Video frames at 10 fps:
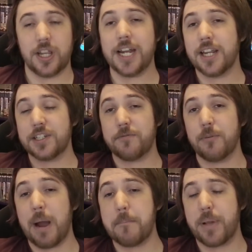So that does it
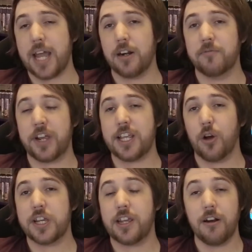for my banner
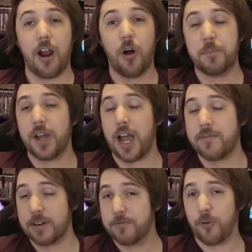video here. I hope
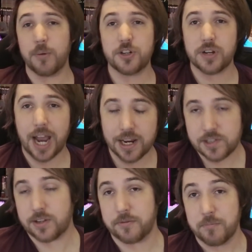I've informed you
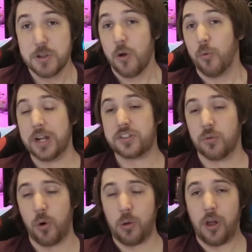guys of what
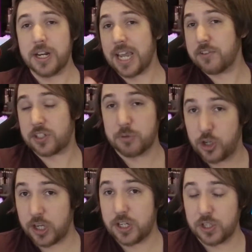to roll on, gave you some
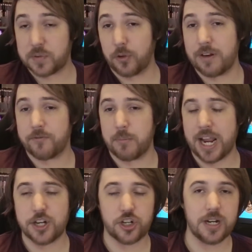good, useful
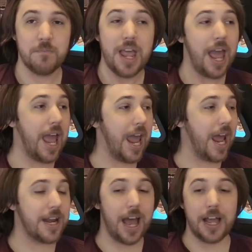information.
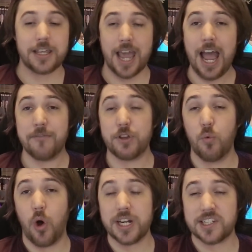And yeah, if you
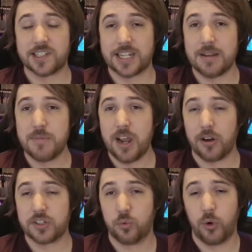want to see me
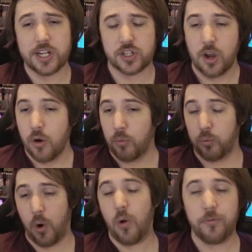on Twitch
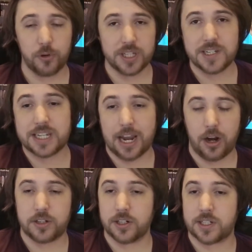roll for these
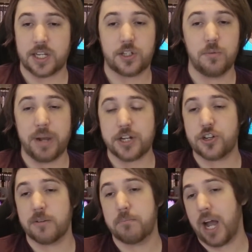characters, because you
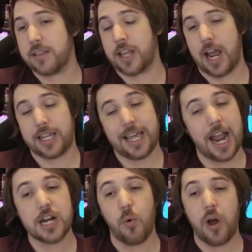bet your butt that I
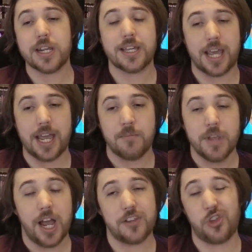kind of want to get
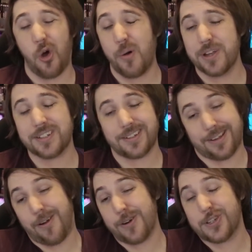a Toma
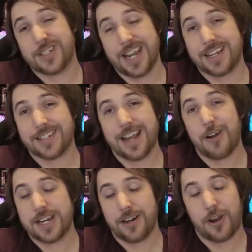R6
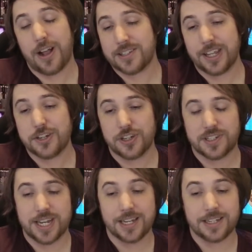out here, Constellation
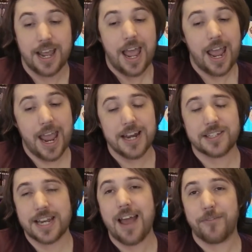6, and a
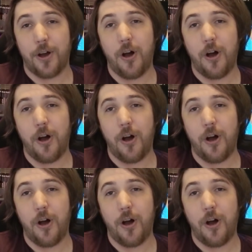Staff of